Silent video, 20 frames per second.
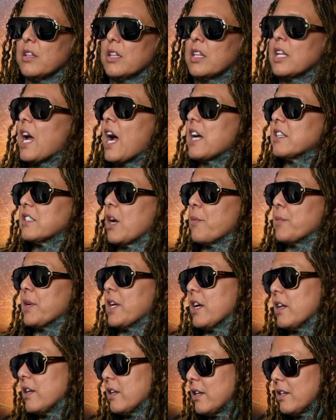the guys coming
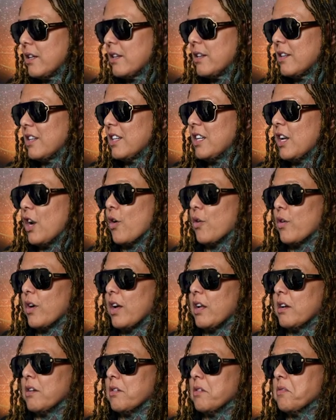in, mm-hmm. you know,
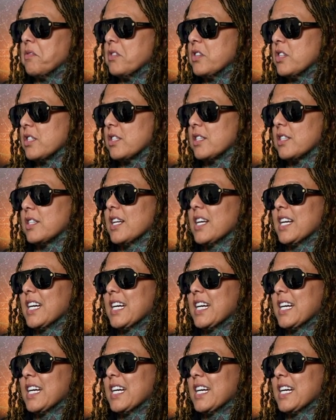and just